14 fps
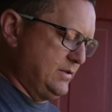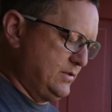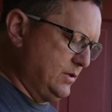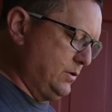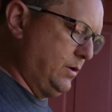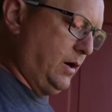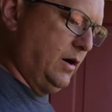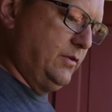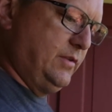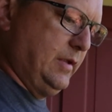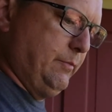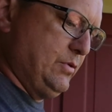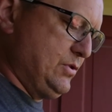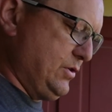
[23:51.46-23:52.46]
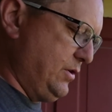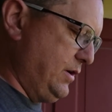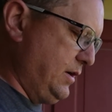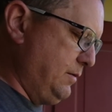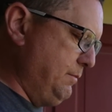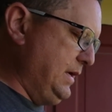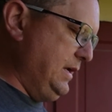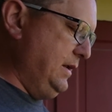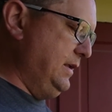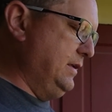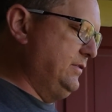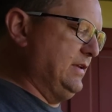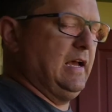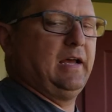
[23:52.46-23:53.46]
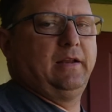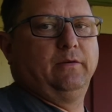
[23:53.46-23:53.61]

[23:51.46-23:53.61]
so our temperature on our meat is at